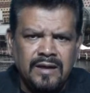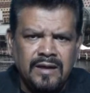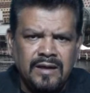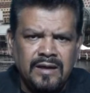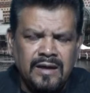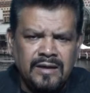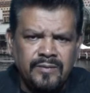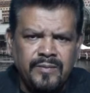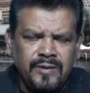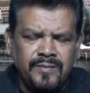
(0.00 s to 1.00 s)

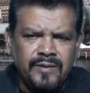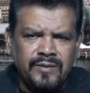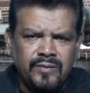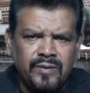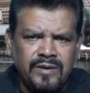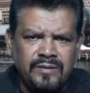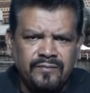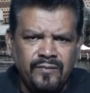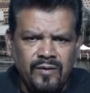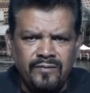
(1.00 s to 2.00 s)
other people who are
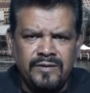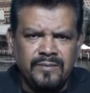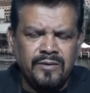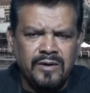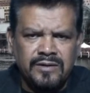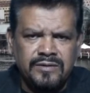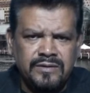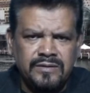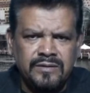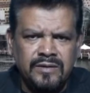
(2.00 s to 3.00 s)
involved in the
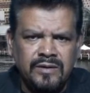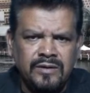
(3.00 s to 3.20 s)
production,